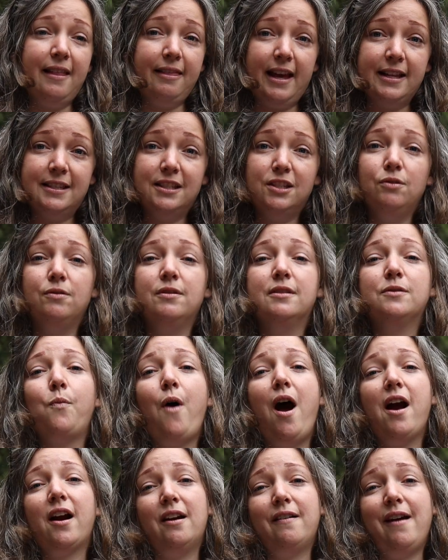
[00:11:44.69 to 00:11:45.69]
let students
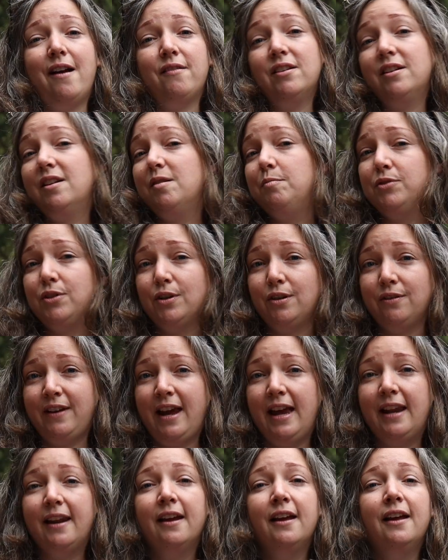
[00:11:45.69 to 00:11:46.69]
walk around and observe
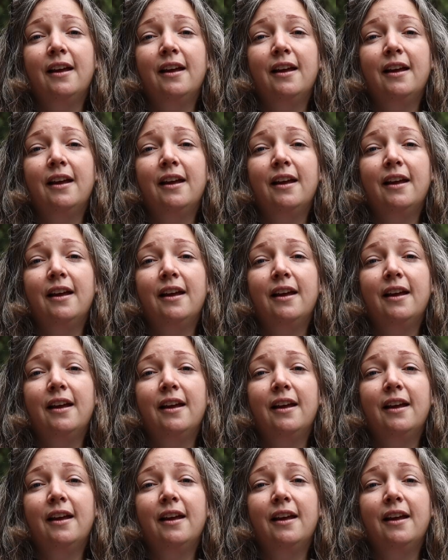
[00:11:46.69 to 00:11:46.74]
it.